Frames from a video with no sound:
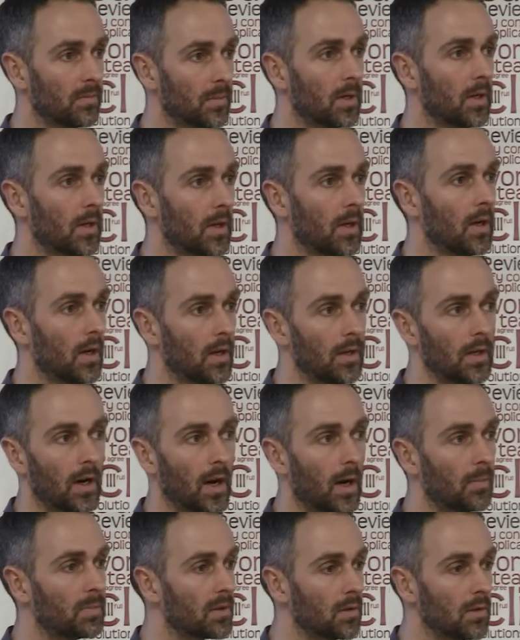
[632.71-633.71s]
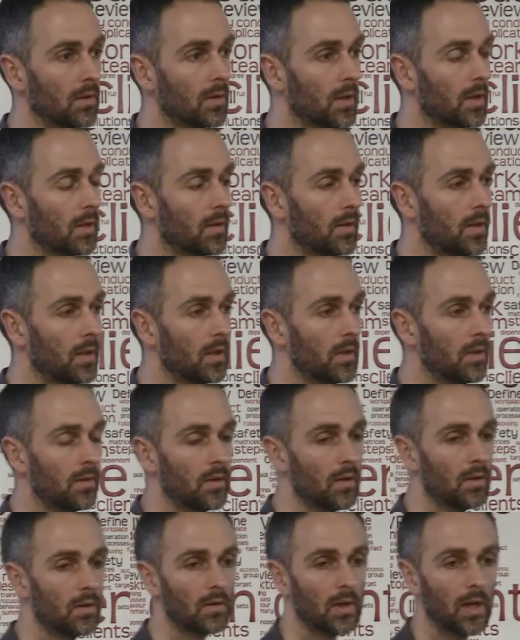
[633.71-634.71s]
But yeah, absolutely,
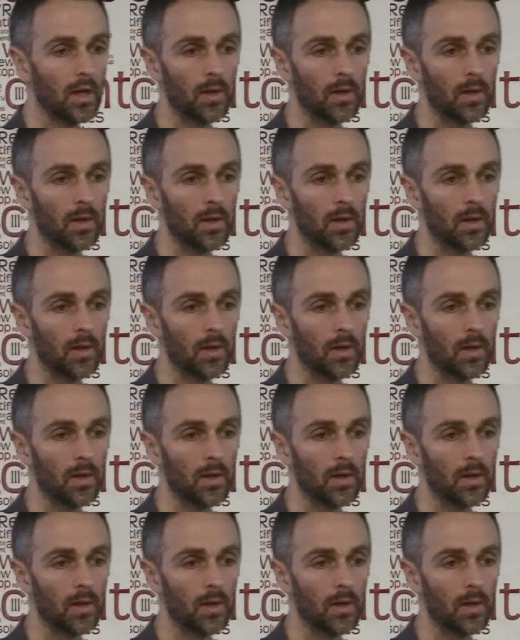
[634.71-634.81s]
the